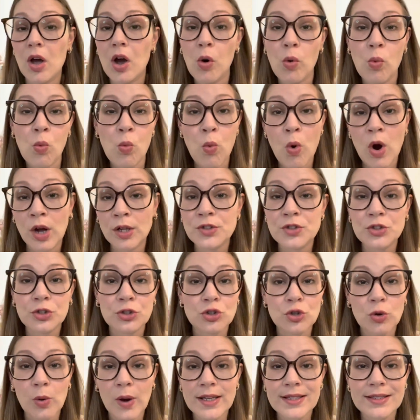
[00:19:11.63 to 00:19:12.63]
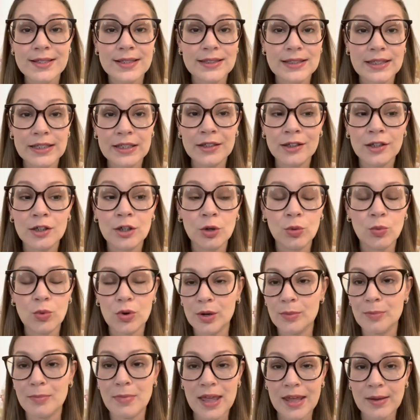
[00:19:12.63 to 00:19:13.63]
once or twice a year
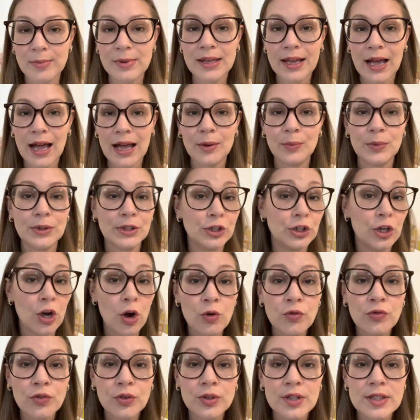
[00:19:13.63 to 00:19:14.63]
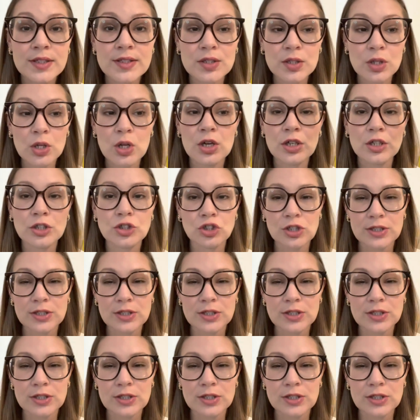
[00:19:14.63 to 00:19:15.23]
where maybe I would go for this look,